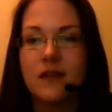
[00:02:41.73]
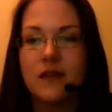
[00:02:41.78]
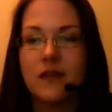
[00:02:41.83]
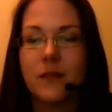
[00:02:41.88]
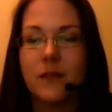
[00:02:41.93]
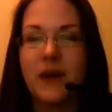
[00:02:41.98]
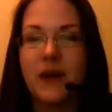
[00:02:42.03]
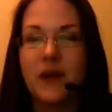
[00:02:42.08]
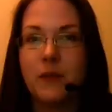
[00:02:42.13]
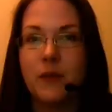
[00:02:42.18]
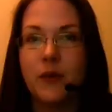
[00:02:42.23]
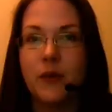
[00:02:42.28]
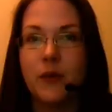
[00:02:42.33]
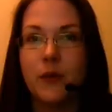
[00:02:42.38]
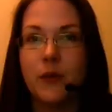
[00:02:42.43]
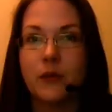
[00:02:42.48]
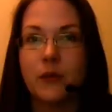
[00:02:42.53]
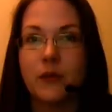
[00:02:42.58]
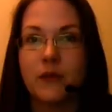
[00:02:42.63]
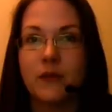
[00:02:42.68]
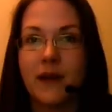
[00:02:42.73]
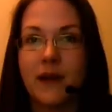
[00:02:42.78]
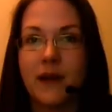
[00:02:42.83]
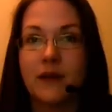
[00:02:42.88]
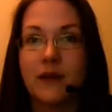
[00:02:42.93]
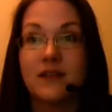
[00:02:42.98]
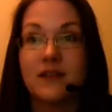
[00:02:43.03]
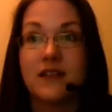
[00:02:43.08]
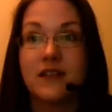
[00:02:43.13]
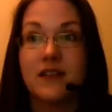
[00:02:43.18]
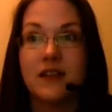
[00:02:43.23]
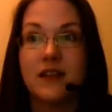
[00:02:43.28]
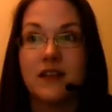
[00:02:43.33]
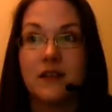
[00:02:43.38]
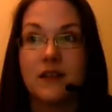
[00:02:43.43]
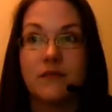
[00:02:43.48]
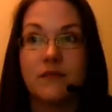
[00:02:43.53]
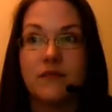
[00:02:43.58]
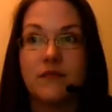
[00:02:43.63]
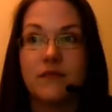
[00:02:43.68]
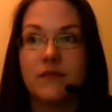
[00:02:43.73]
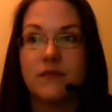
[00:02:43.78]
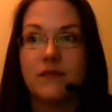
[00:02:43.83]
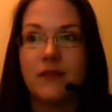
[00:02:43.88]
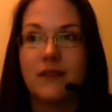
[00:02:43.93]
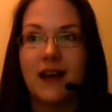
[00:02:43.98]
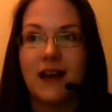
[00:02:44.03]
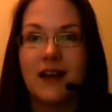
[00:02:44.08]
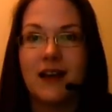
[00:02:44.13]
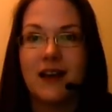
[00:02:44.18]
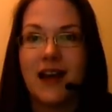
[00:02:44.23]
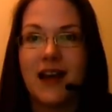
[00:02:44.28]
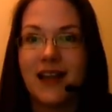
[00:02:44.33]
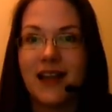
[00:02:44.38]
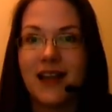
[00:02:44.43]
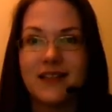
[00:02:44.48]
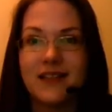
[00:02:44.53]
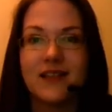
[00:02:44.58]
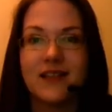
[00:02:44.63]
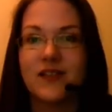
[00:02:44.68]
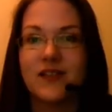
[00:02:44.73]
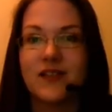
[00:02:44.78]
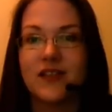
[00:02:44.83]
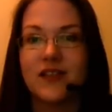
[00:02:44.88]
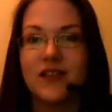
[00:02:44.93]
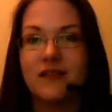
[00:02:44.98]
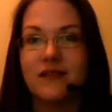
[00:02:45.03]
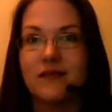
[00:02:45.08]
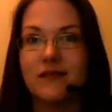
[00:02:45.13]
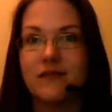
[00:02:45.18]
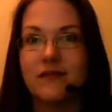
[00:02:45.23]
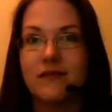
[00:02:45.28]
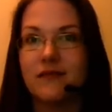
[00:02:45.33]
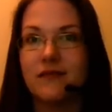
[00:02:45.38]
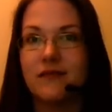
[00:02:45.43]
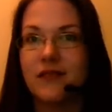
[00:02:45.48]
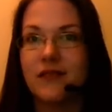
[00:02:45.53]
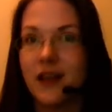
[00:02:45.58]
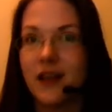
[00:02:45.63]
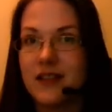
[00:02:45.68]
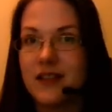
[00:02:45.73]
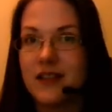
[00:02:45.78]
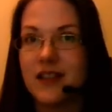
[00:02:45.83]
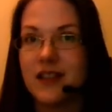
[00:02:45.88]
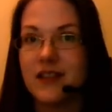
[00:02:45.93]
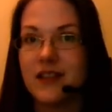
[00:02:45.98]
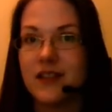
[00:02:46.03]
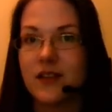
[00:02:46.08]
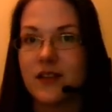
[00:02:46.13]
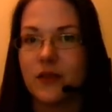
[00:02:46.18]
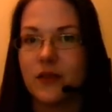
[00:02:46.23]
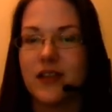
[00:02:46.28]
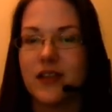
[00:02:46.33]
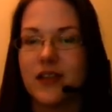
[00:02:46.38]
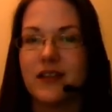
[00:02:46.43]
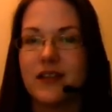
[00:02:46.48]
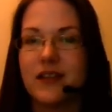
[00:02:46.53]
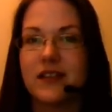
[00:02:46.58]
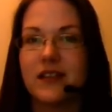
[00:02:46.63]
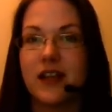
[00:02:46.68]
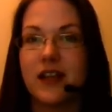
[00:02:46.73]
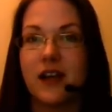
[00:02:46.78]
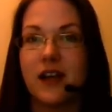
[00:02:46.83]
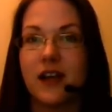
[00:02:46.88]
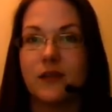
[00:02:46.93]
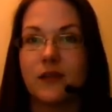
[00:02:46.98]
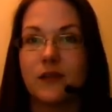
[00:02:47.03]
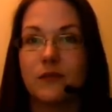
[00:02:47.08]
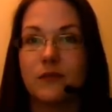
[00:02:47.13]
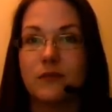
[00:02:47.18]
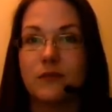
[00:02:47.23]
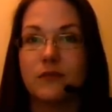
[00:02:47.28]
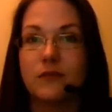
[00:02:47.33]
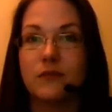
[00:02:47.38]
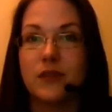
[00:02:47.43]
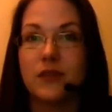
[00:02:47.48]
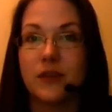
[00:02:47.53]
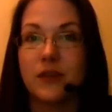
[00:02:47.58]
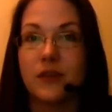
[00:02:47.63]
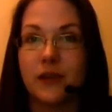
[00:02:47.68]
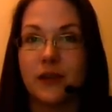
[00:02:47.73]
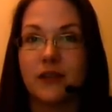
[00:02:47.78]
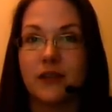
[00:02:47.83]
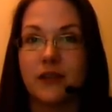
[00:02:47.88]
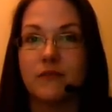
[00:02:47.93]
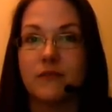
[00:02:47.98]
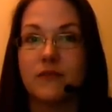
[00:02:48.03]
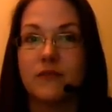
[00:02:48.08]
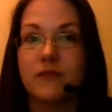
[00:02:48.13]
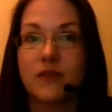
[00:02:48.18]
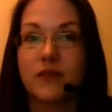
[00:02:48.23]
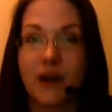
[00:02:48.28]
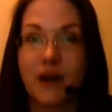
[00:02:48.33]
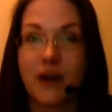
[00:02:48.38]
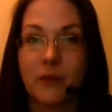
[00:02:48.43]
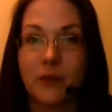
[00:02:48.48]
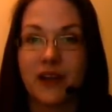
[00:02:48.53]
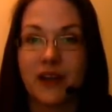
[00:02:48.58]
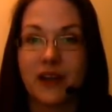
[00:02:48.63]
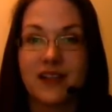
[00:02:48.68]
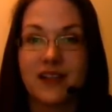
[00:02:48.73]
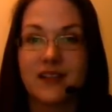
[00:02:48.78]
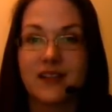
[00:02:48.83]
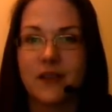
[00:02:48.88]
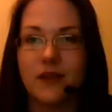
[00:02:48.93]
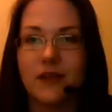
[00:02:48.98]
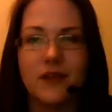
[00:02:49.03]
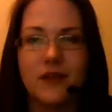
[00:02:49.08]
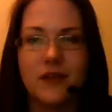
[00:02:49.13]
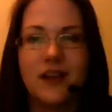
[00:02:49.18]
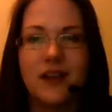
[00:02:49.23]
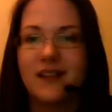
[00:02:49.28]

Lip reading: people who were around in the 80s and 90s on the internet were doing groundbreaking stuff.